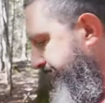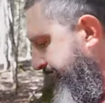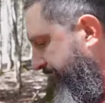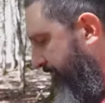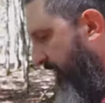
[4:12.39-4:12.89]

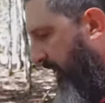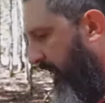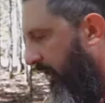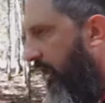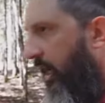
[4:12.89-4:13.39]
Hmm.
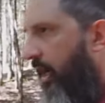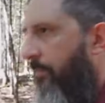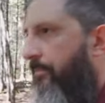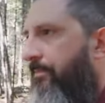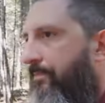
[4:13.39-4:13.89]

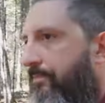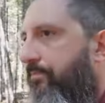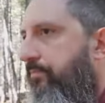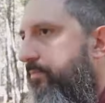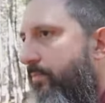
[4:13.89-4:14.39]
Um,
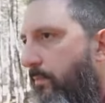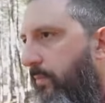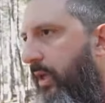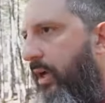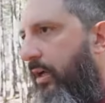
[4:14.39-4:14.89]

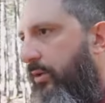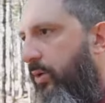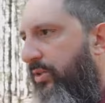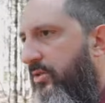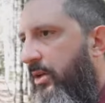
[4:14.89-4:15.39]

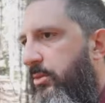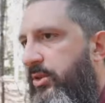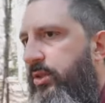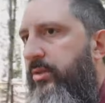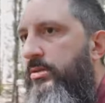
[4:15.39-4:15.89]
question number
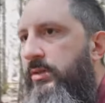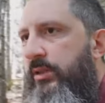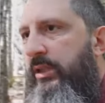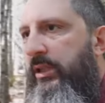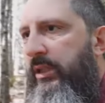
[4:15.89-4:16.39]
two.
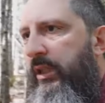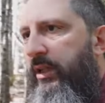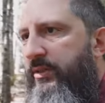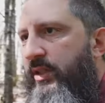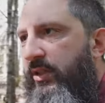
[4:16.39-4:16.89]

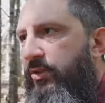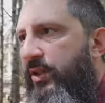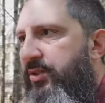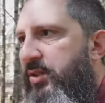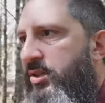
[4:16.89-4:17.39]
Did
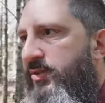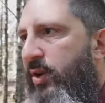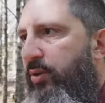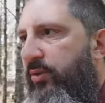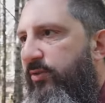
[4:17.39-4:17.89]
Christians
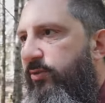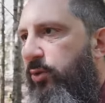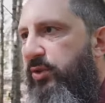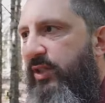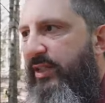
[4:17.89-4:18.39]
vote
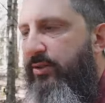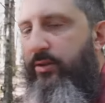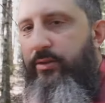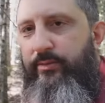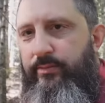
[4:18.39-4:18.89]
for
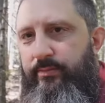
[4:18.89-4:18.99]
Caesar?